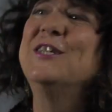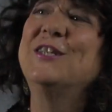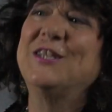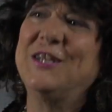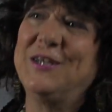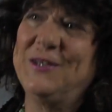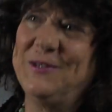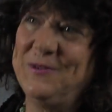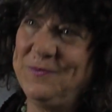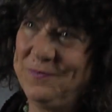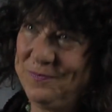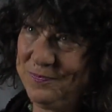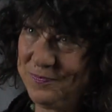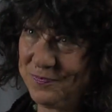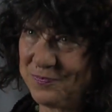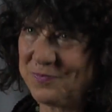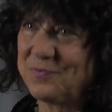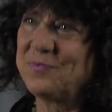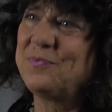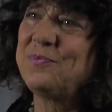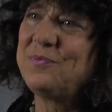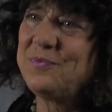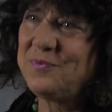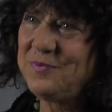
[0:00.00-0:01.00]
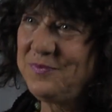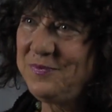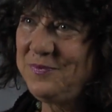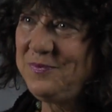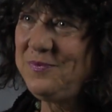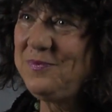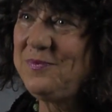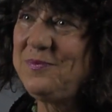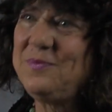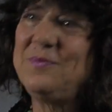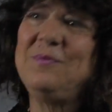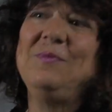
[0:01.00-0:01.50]
So Moroux.
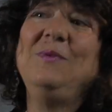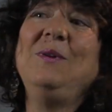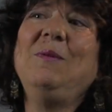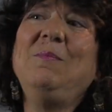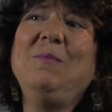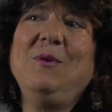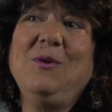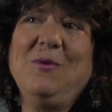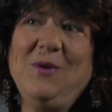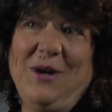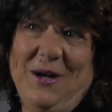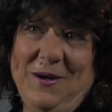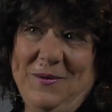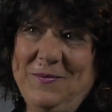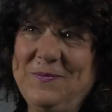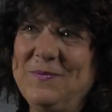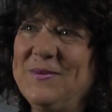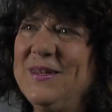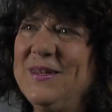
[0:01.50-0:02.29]
Oh, and